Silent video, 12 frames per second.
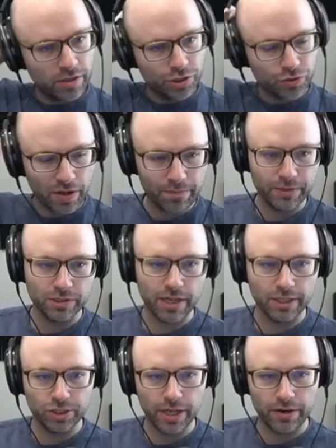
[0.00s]
shrimp is
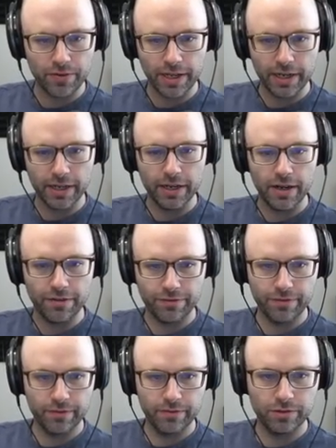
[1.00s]
not generating
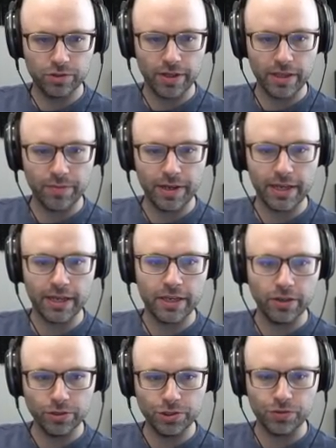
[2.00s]
enough. So I think we can
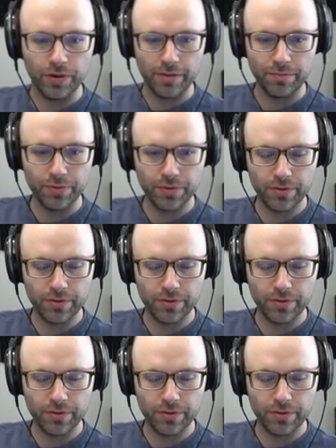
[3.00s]
kill shrimp